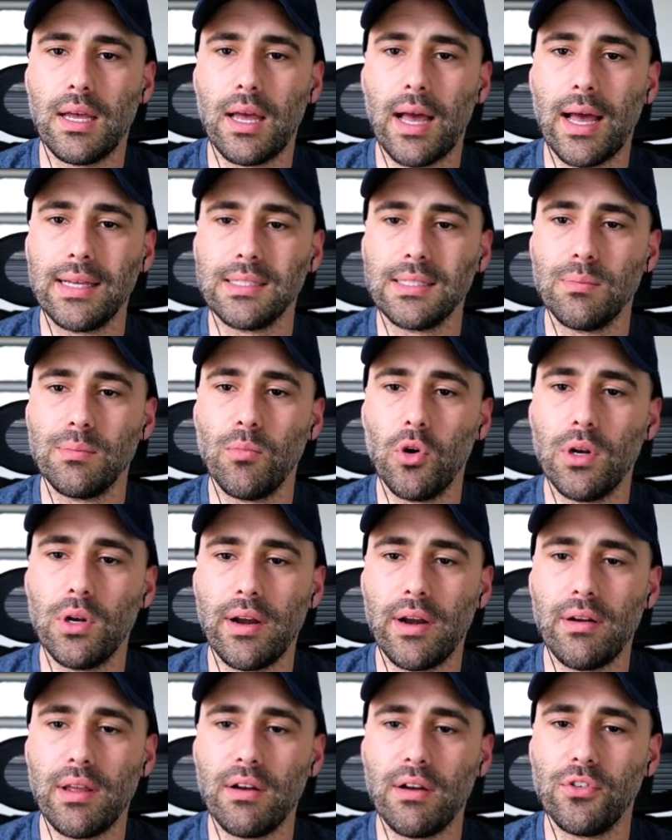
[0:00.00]
A small
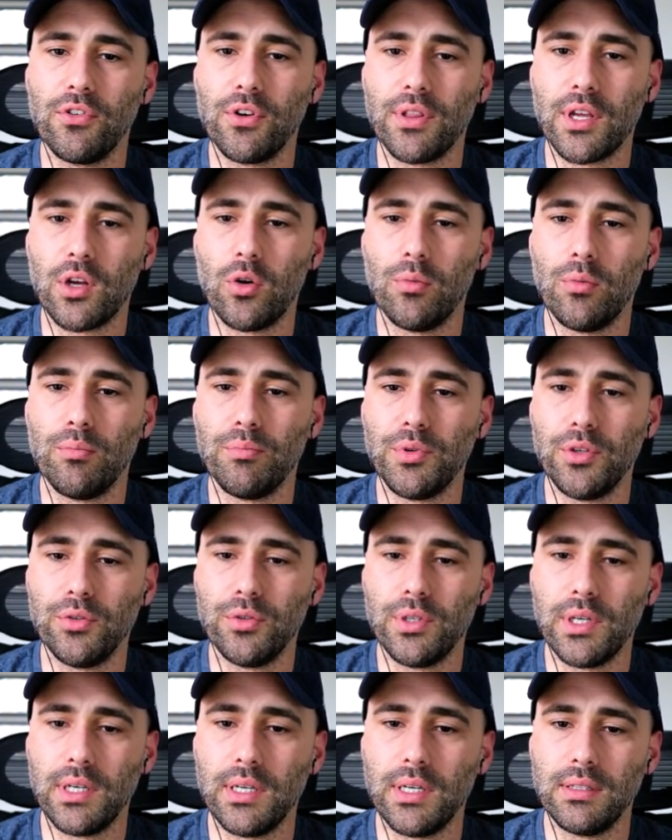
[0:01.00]
area for the
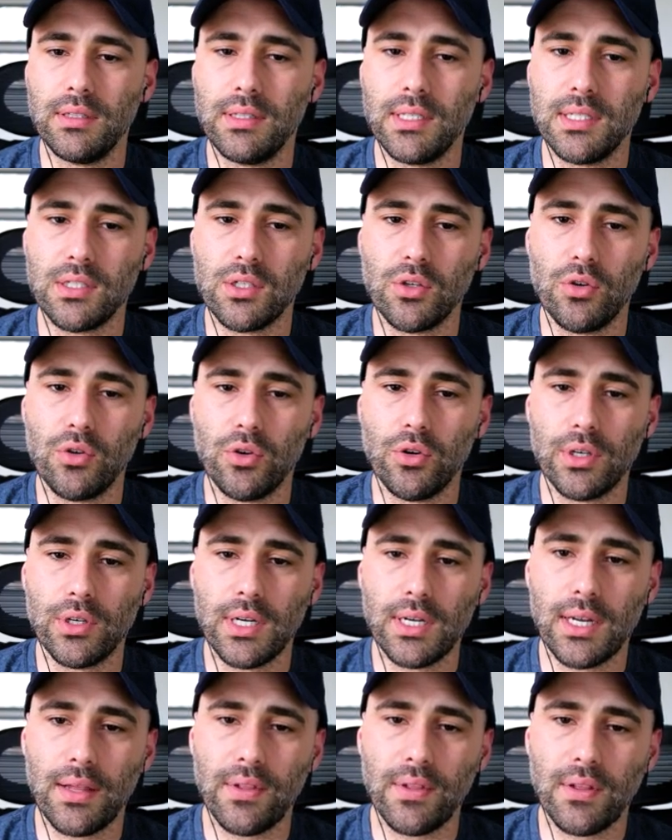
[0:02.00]
computer in this
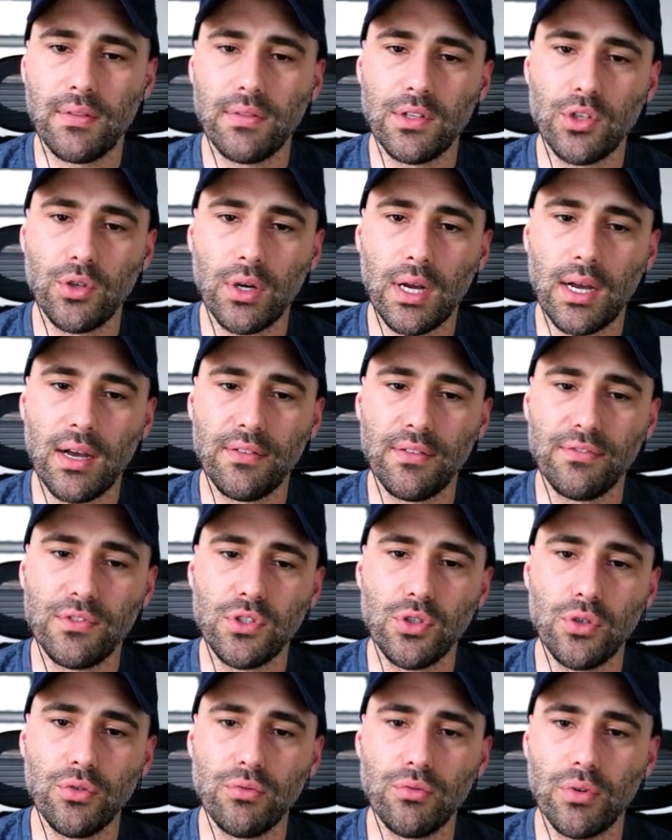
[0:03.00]
corner, and then you have
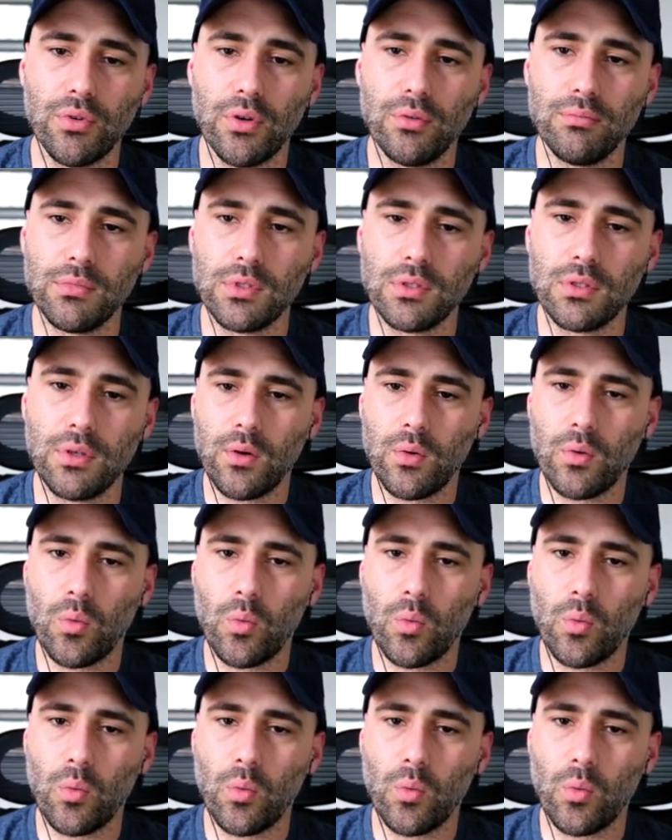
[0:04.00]
two rooms.